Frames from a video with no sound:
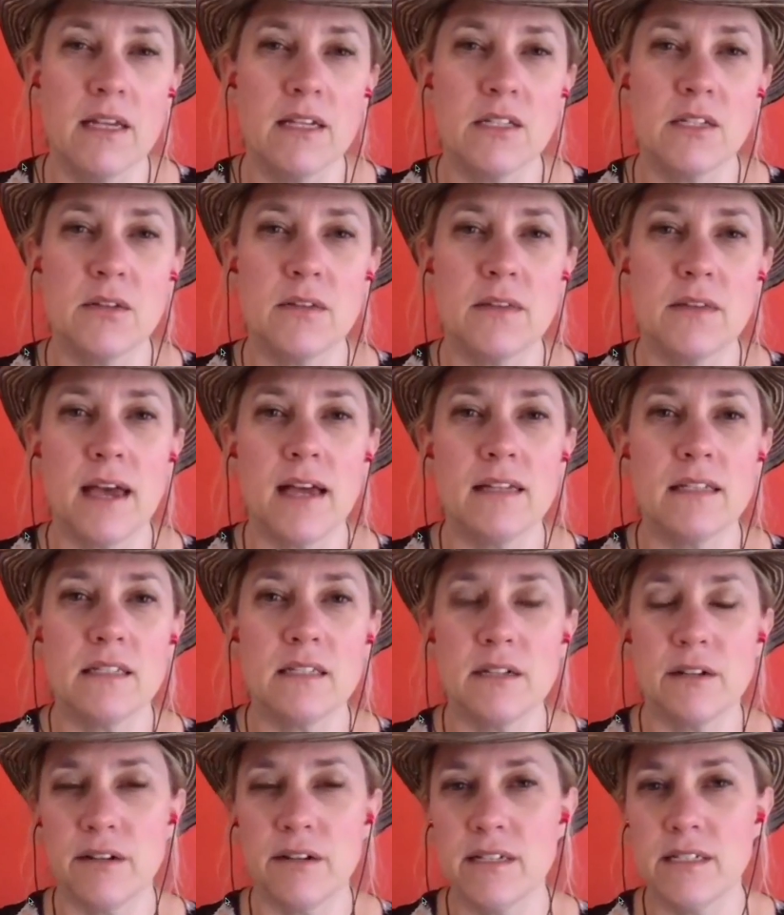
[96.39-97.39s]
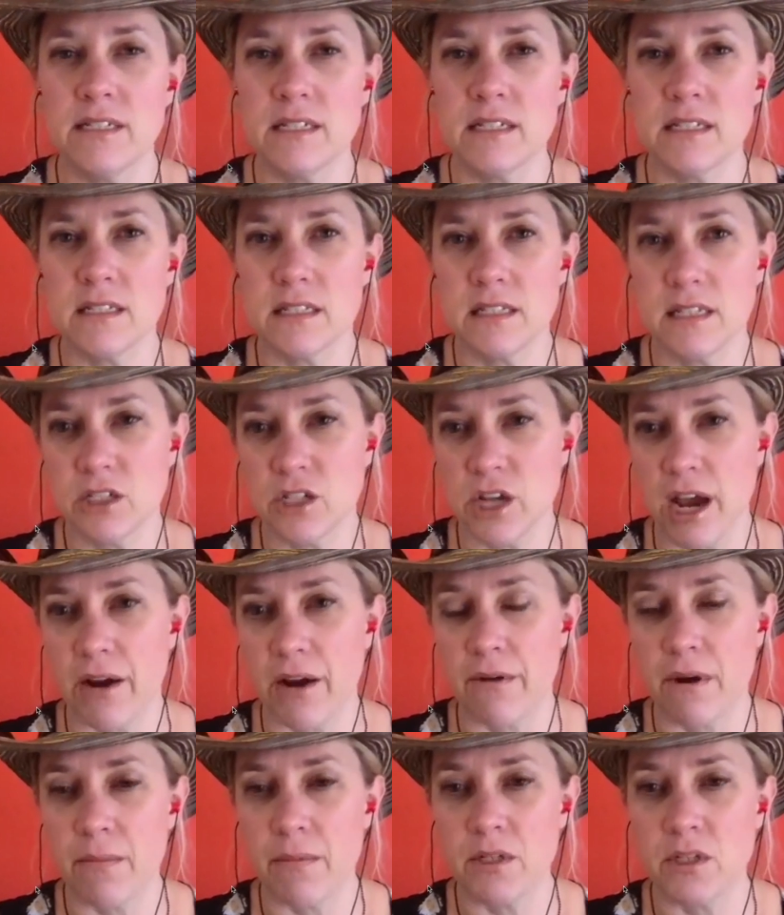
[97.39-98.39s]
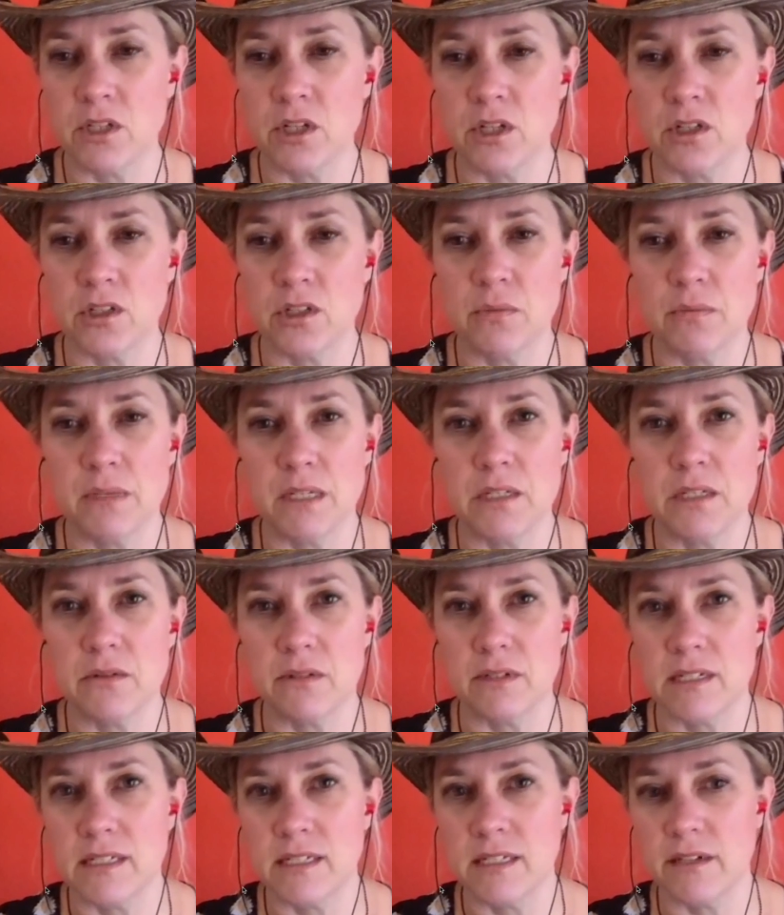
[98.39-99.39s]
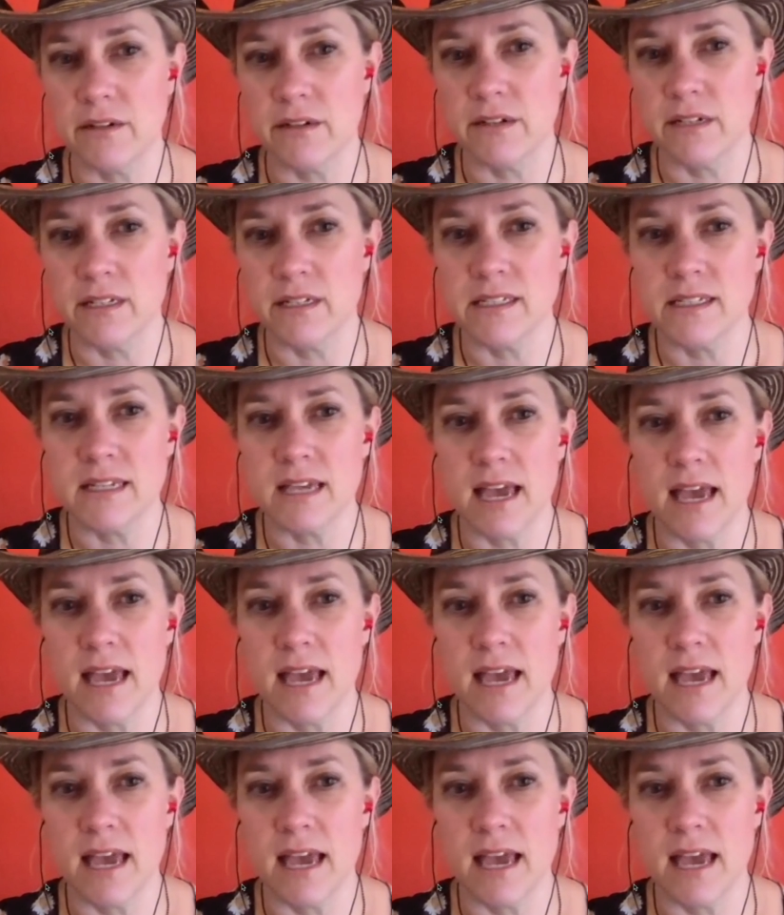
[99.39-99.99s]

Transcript: So that series is the Jackrabbit Junction Mystery Series,